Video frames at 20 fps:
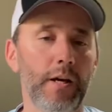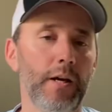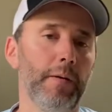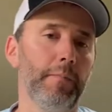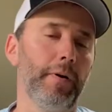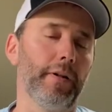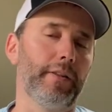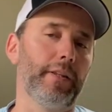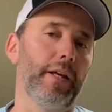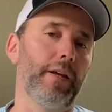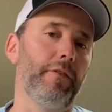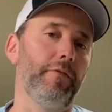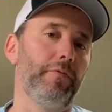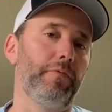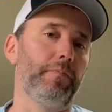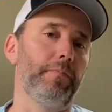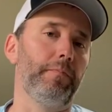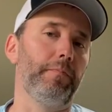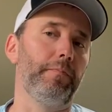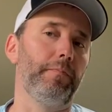But they've
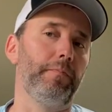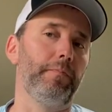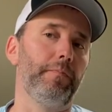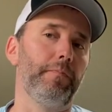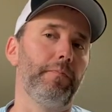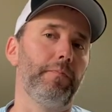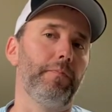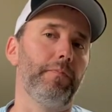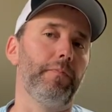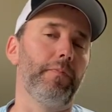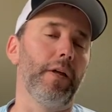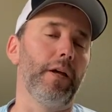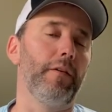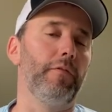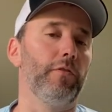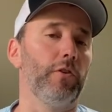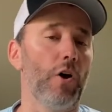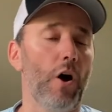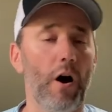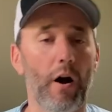
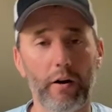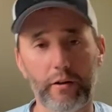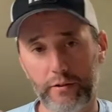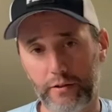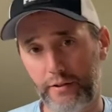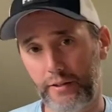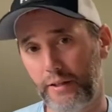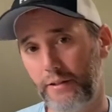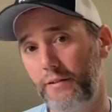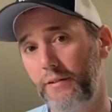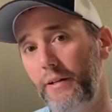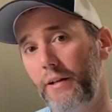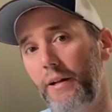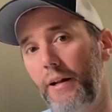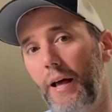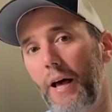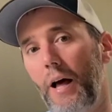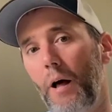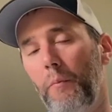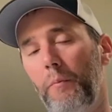logged 16
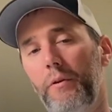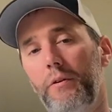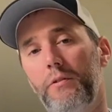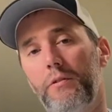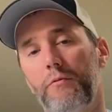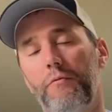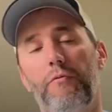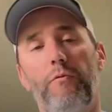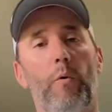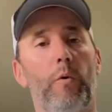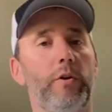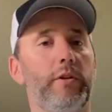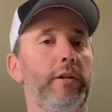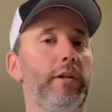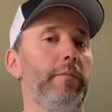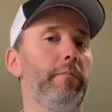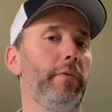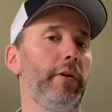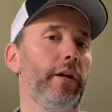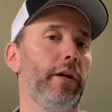Albies and
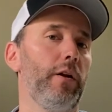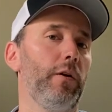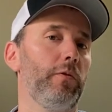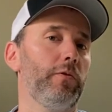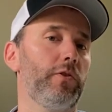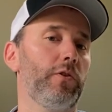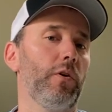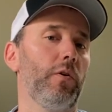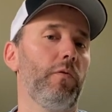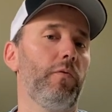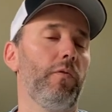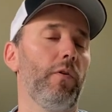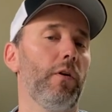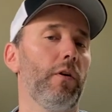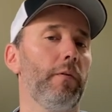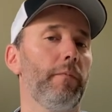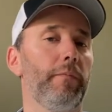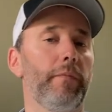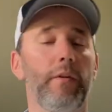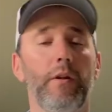14 Bonitos so
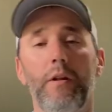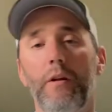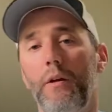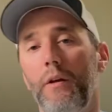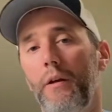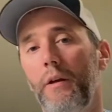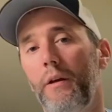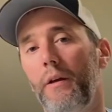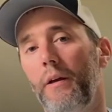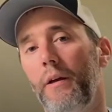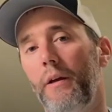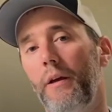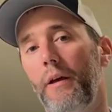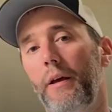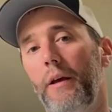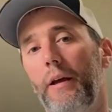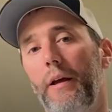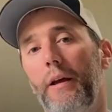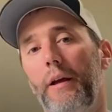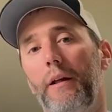far,
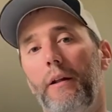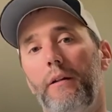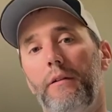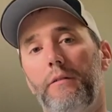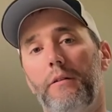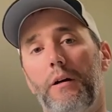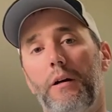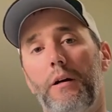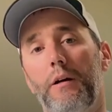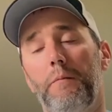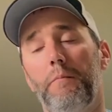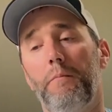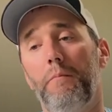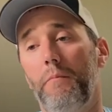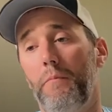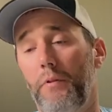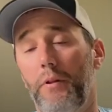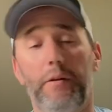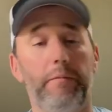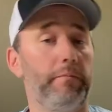and
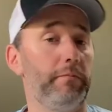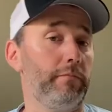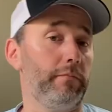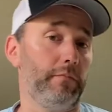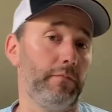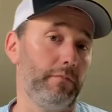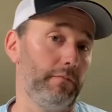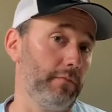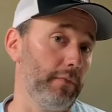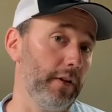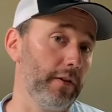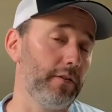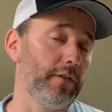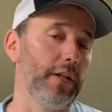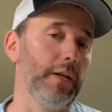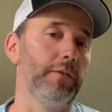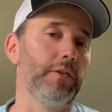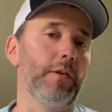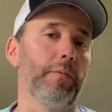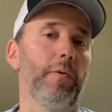it
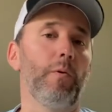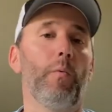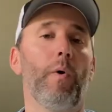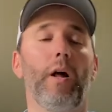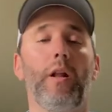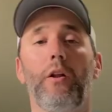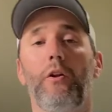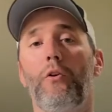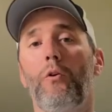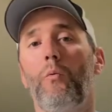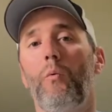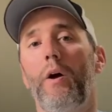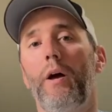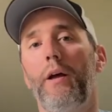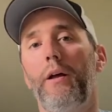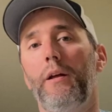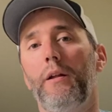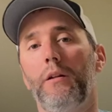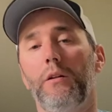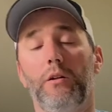seems to be well
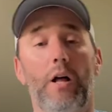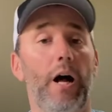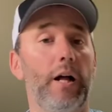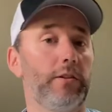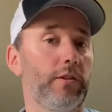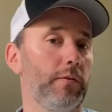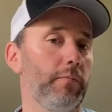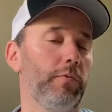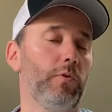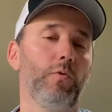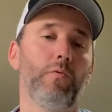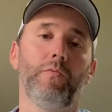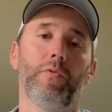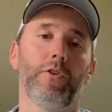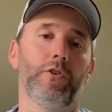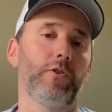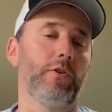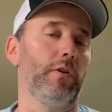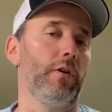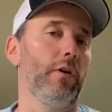underway. Lots of
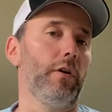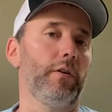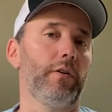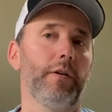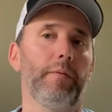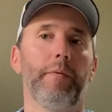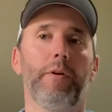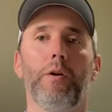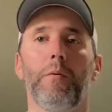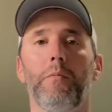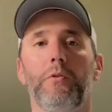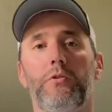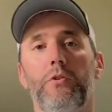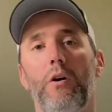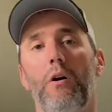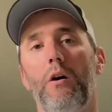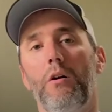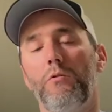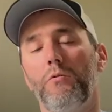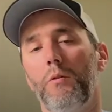bluefish logged. I mean, almost
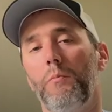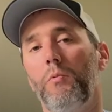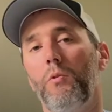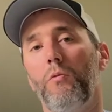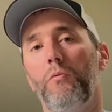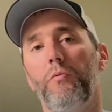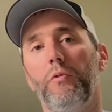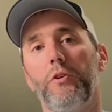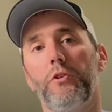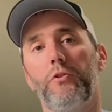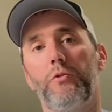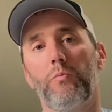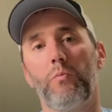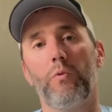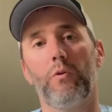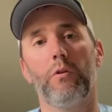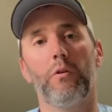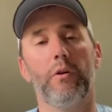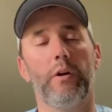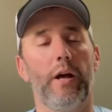100 bluefish
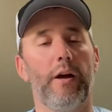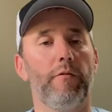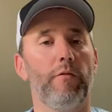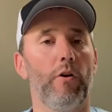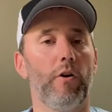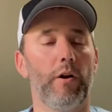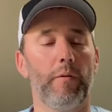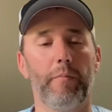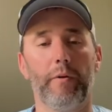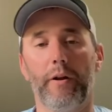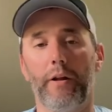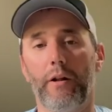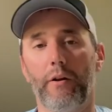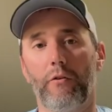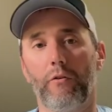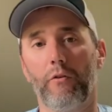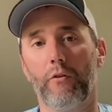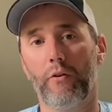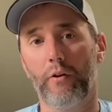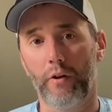have already been
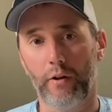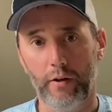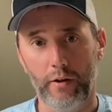entered.